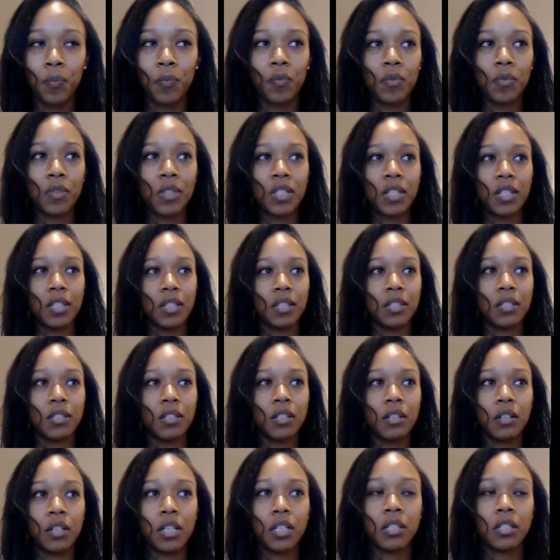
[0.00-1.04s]
did the
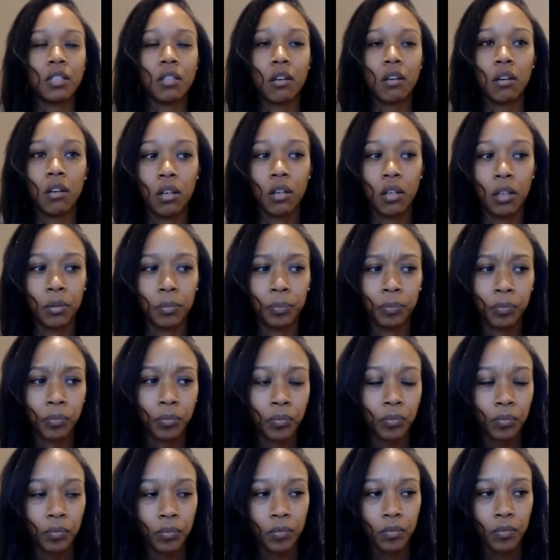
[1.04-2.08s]
series on
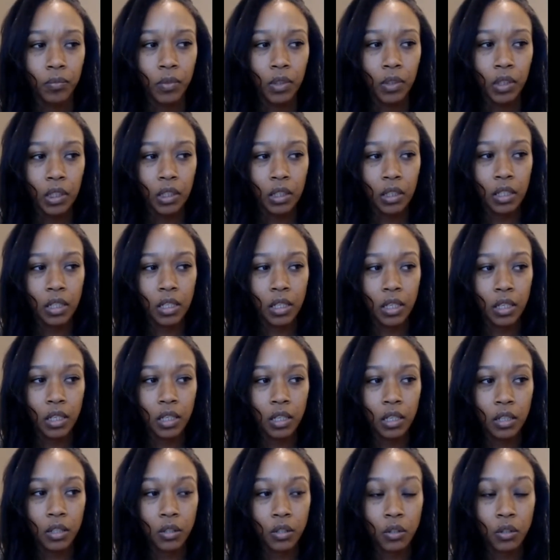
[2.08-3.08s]
the